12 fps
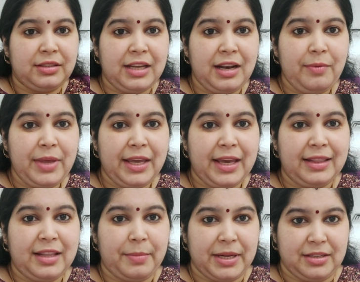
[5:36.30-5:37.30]
till we
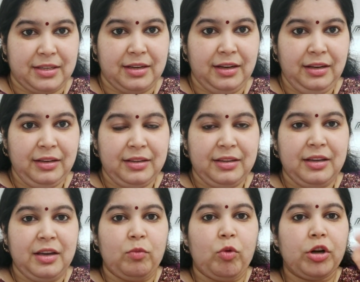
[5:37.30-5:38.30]
get the metal,
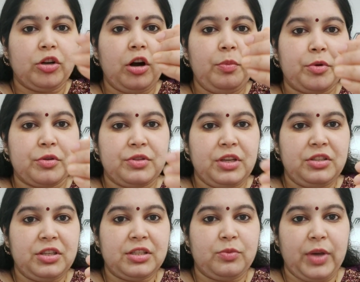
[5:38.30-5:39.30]
what all
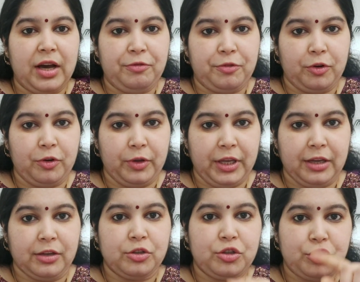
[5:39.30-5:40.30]
procedures we are
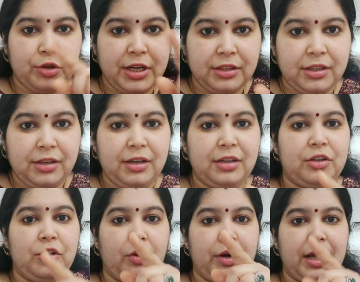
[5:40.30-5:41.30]
following, together
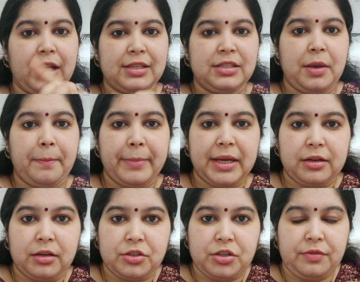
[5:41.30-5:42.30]
known as
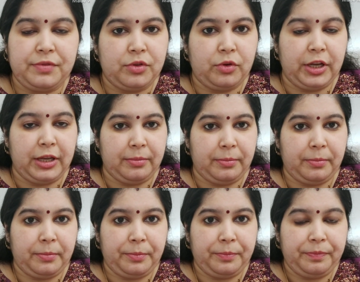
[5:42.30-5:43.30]
metallurgy of sodium.
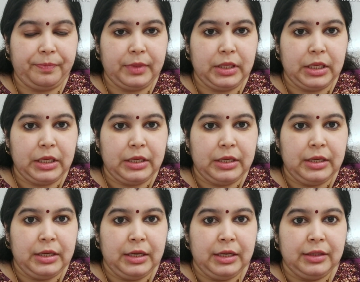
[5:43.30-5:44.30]

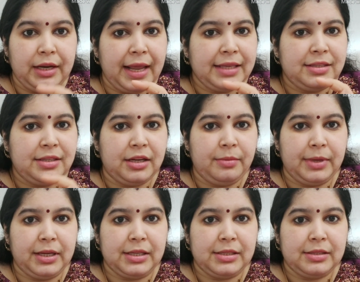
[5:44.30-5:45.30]
The next
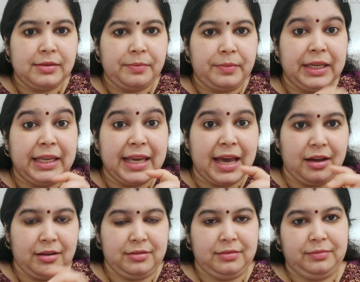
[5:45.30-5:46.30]
term is
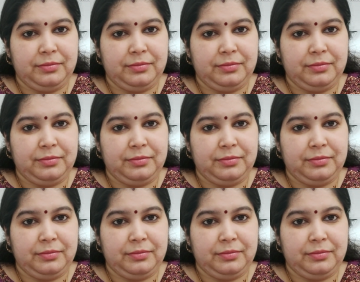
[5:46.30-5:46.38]
gangue.